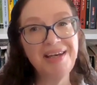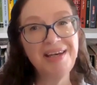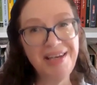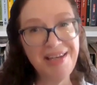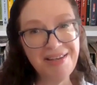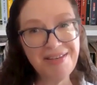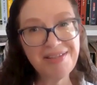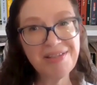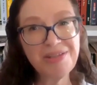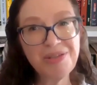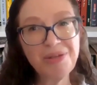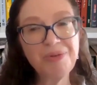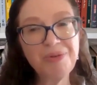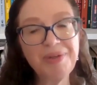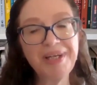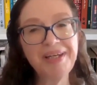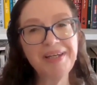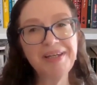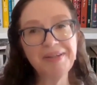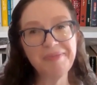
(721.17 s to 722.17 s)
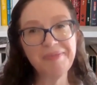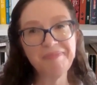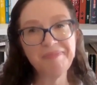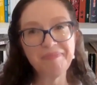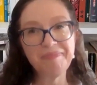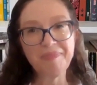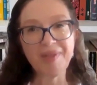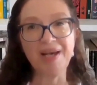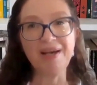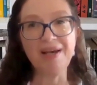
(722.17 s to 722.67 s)
history,
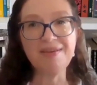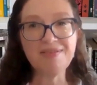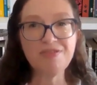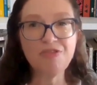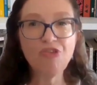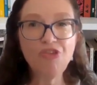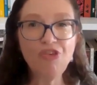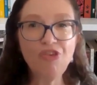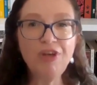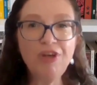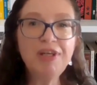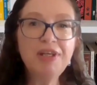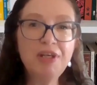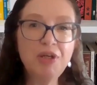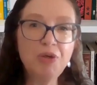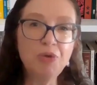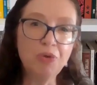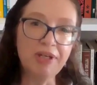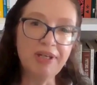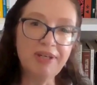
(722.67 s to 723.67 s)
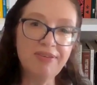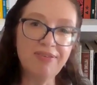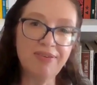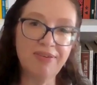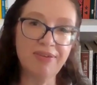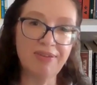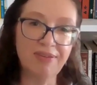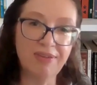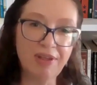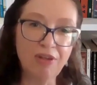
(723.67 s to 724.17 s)
as she knew
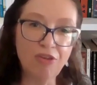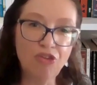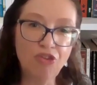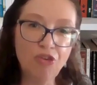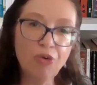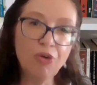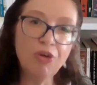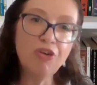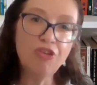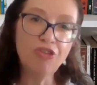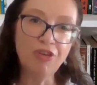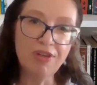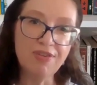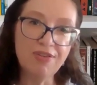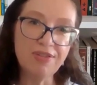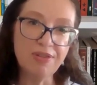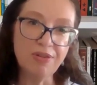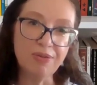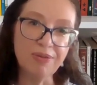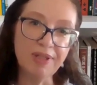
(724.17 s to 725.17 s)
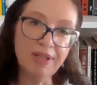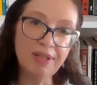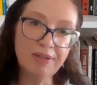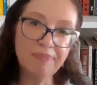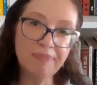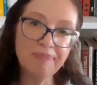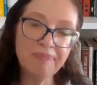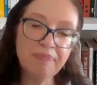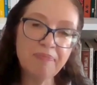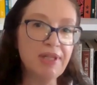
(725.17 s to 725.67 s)
it, the Jewish
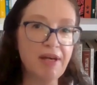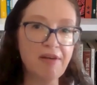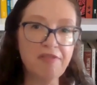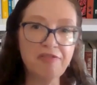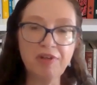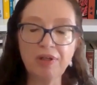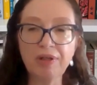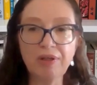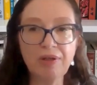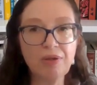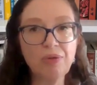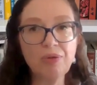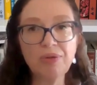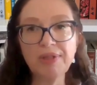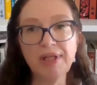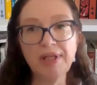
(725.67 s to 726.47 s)
history, could never